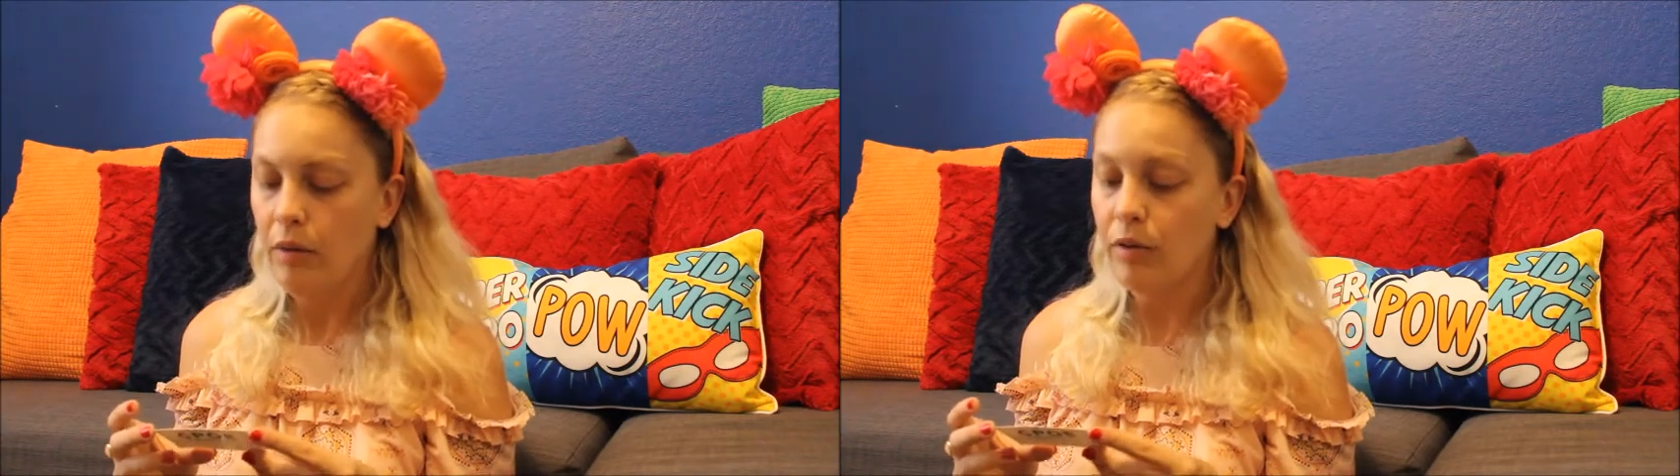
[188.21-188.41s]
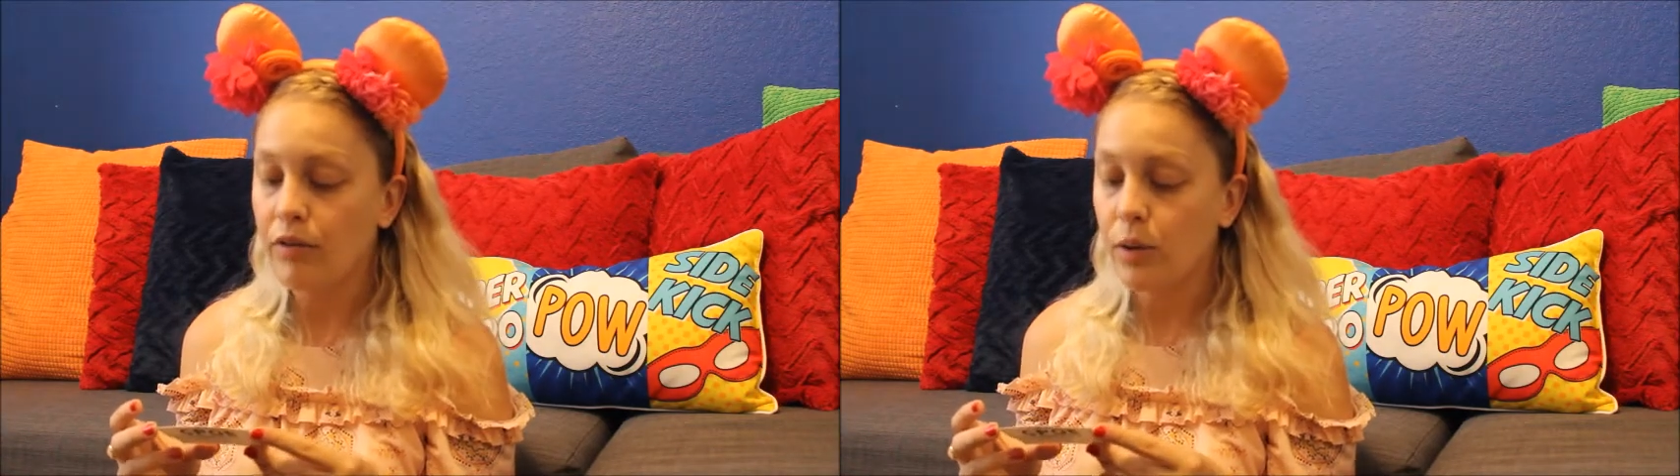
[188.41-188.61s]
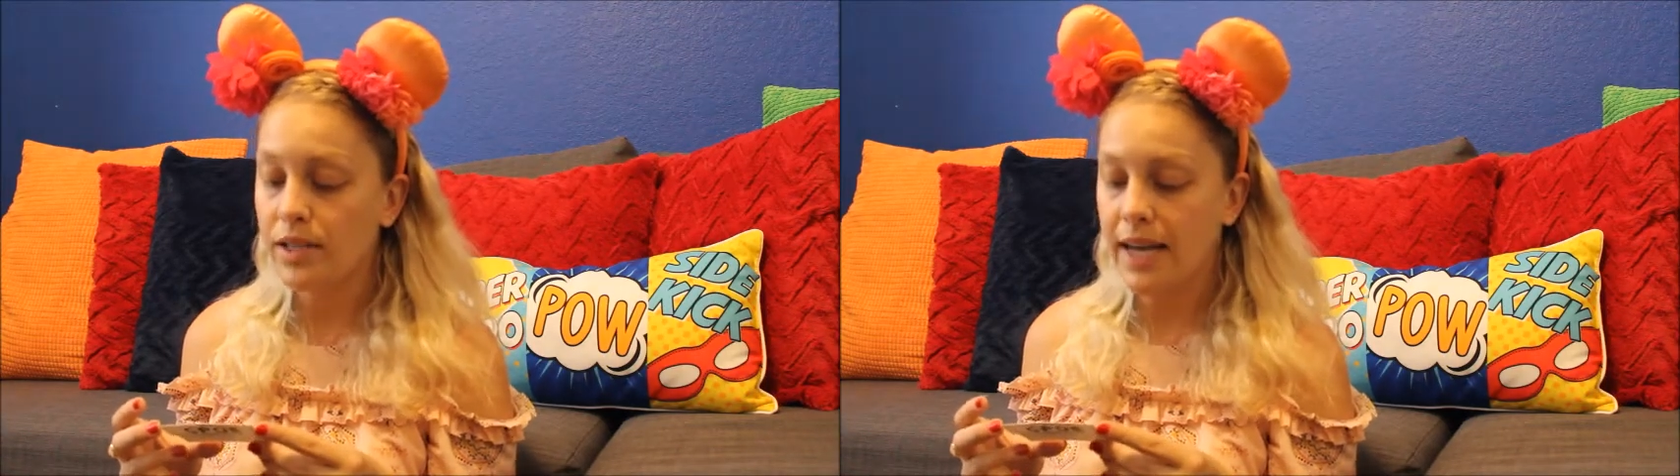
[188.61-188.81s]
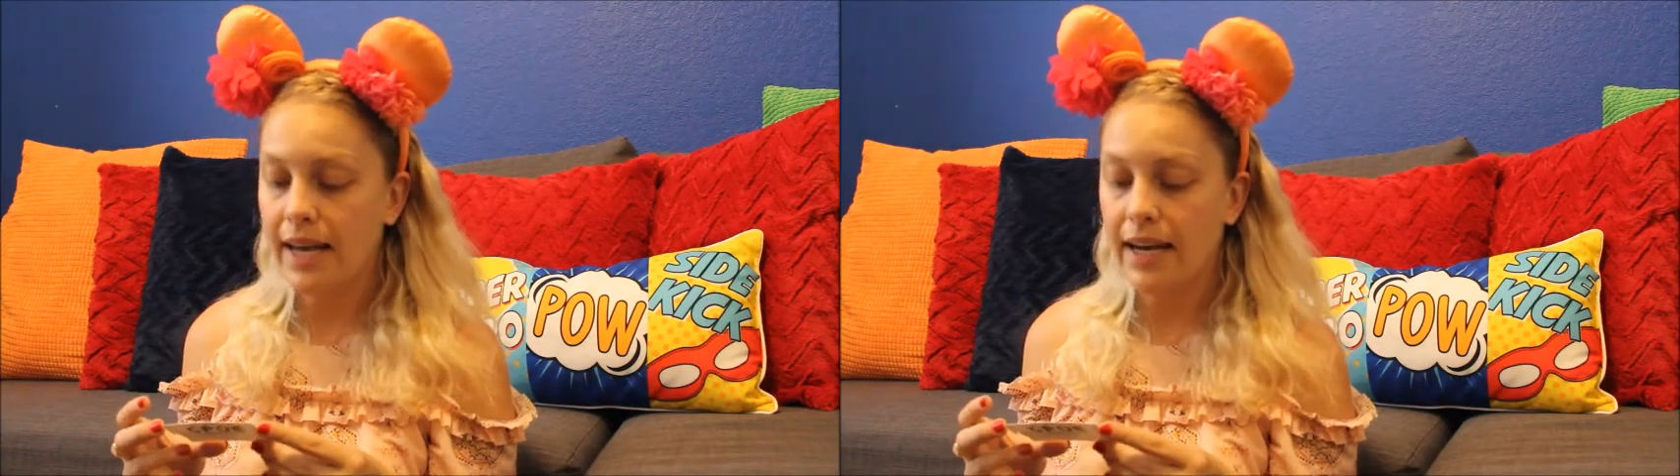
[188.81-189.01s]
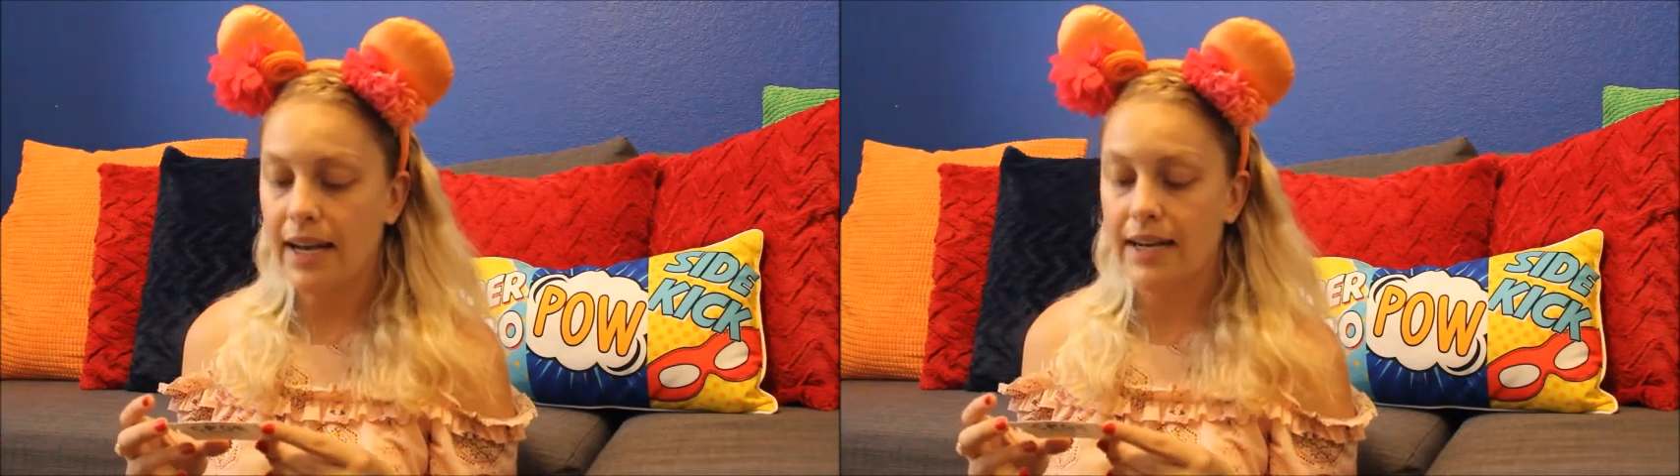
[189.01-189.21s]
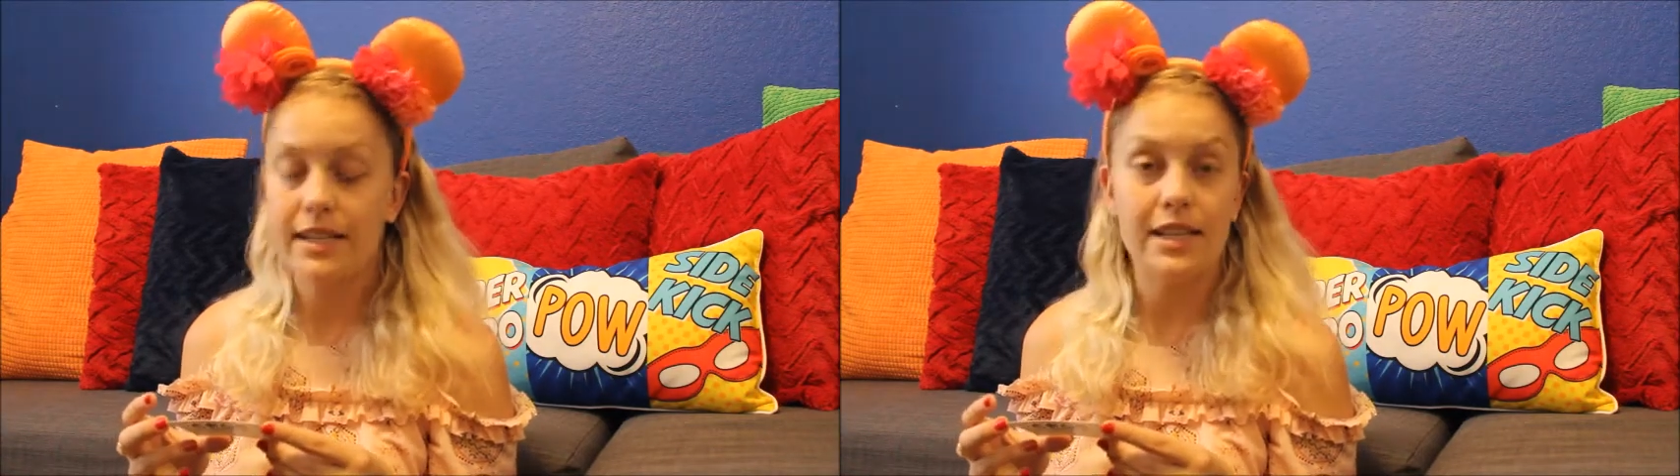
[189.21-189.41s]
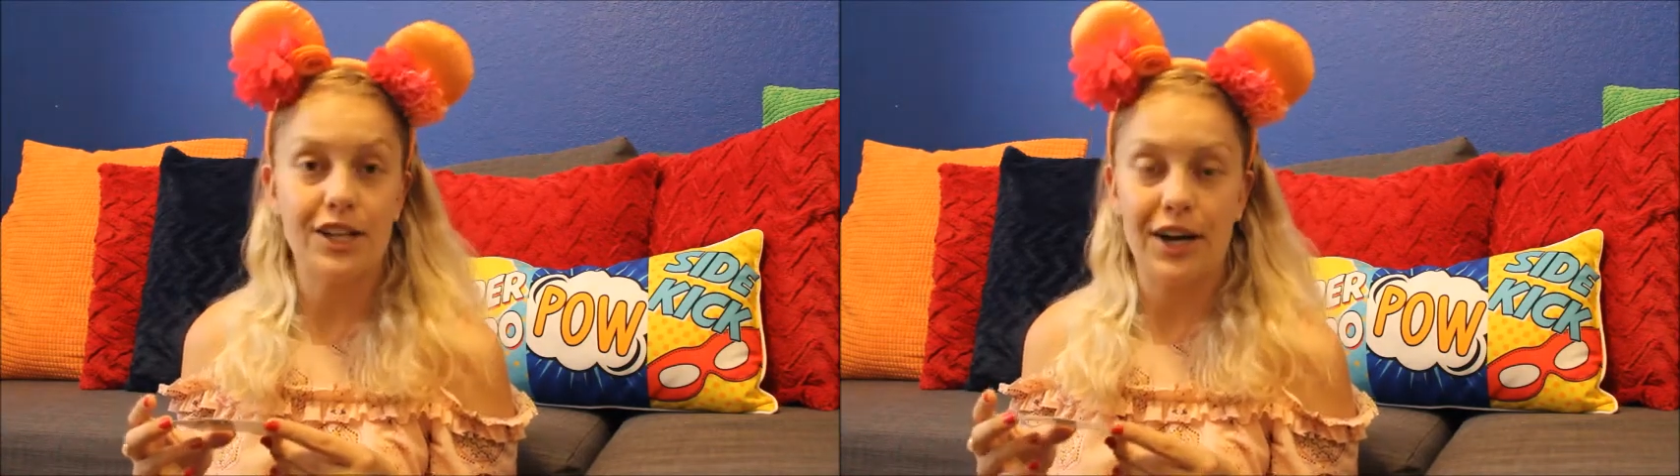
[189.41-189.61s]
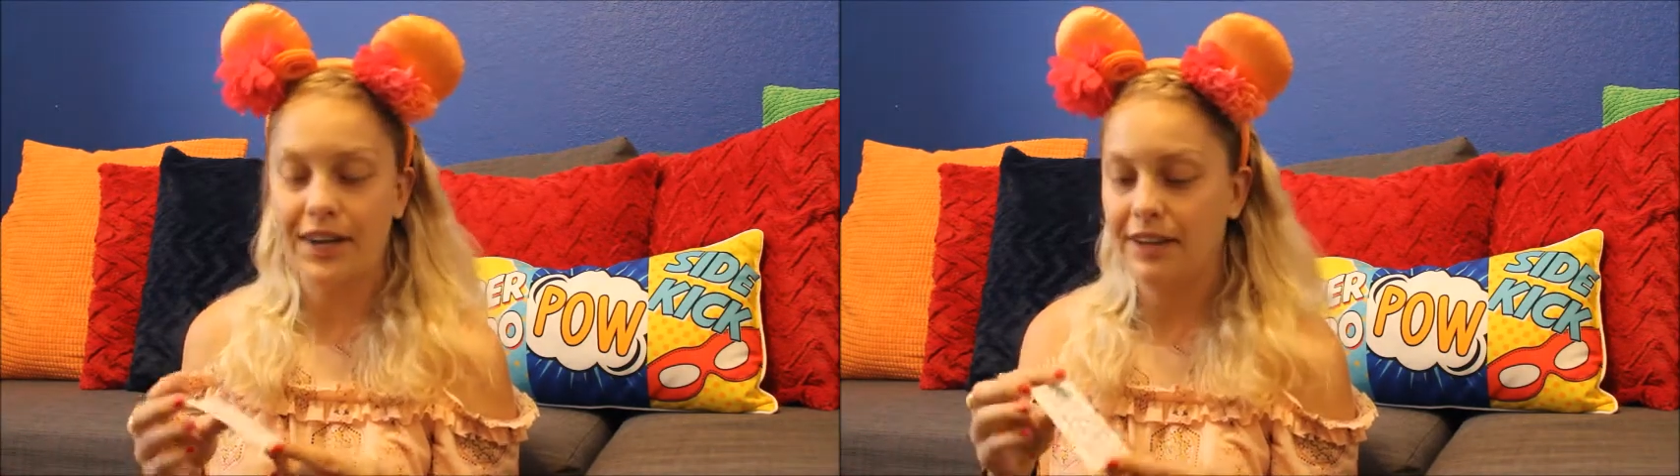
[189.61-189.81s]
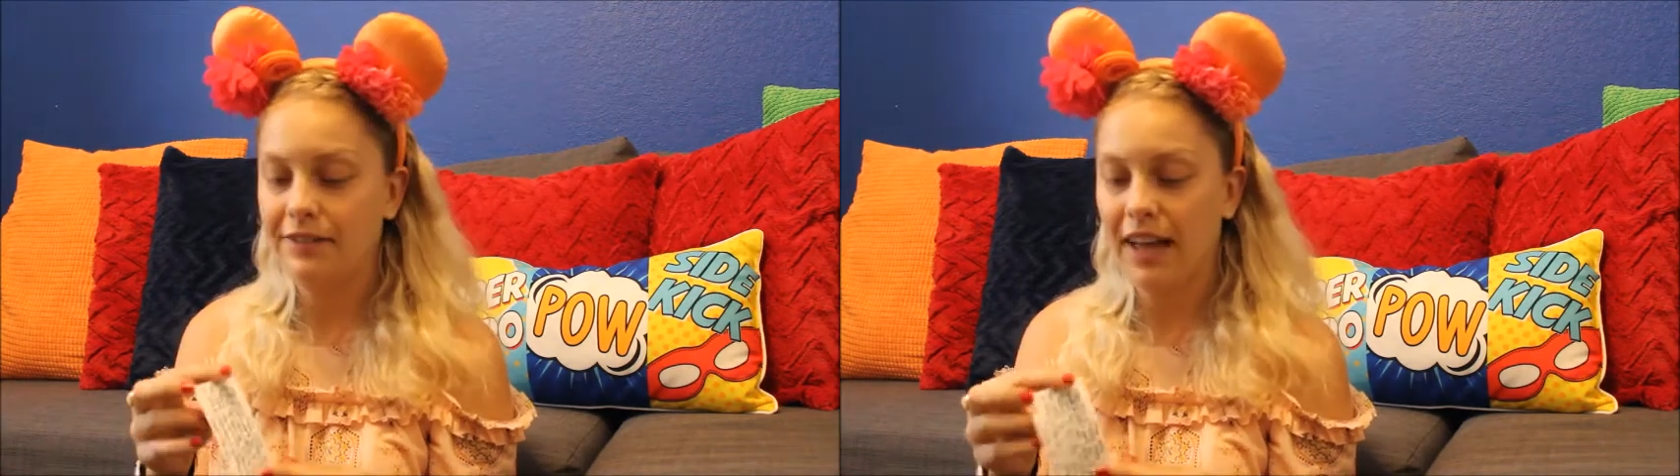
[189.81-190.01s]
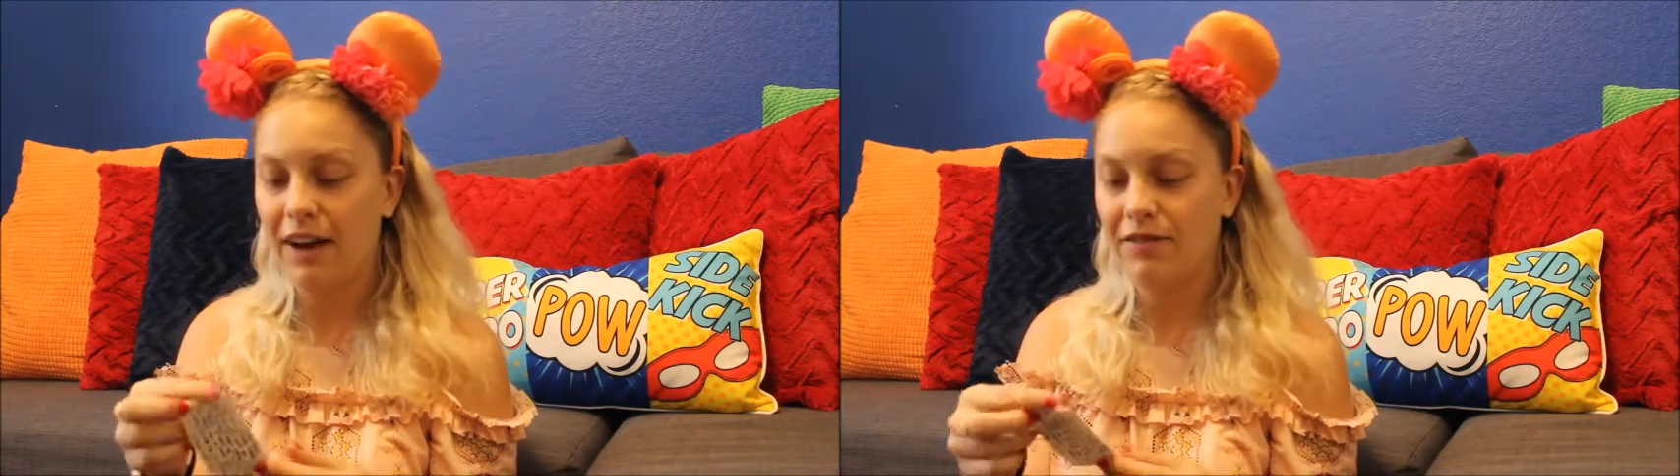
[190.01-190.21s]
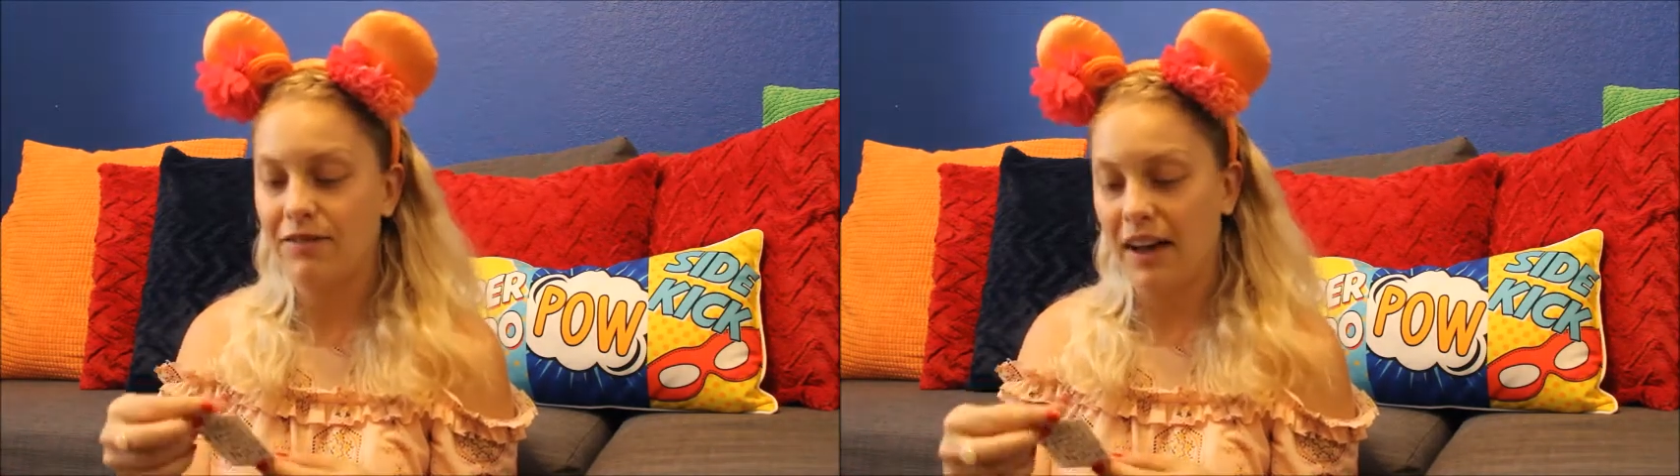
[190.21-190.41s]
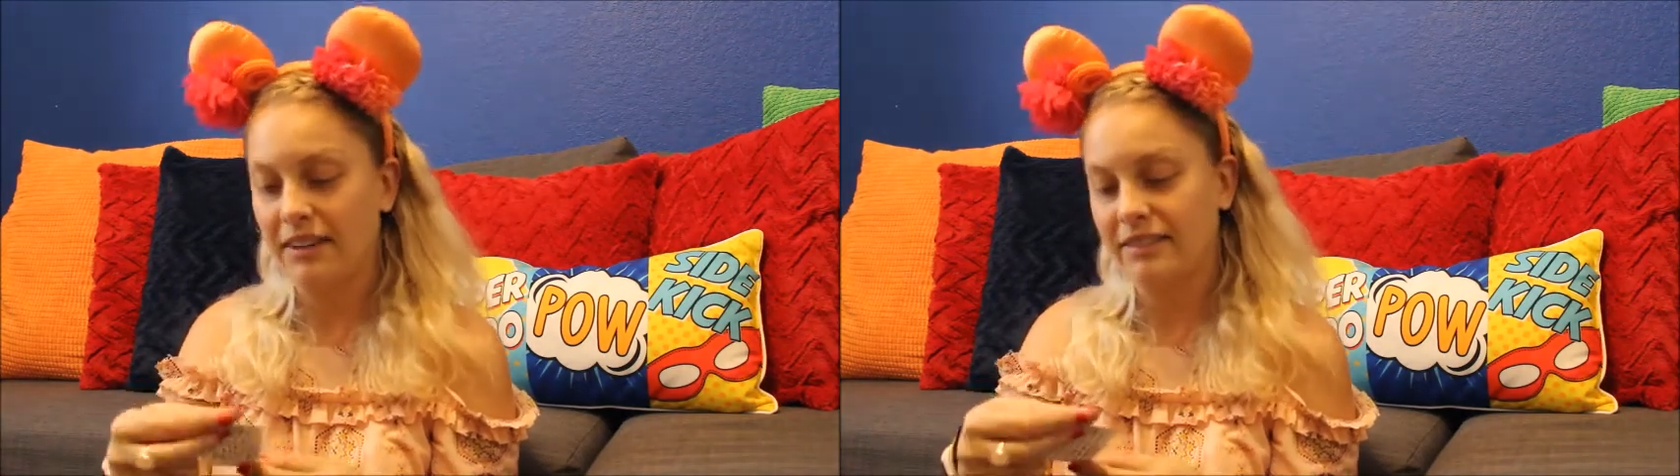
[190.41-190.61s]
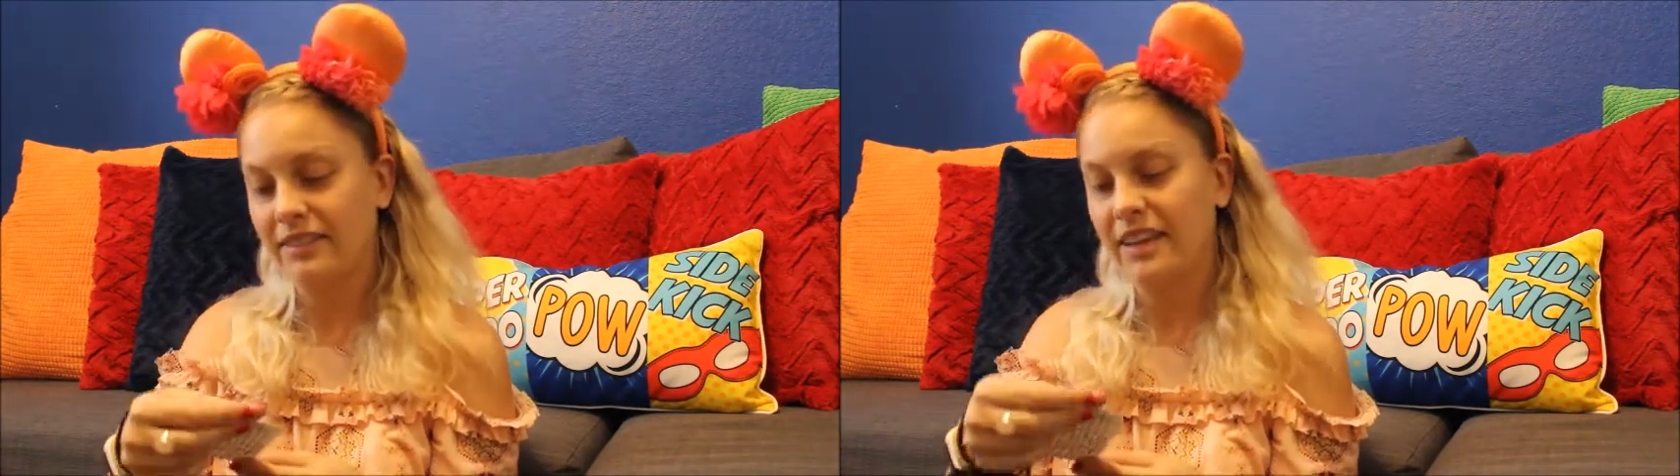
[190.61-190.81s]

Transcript: before taking it into the dark. Have fun.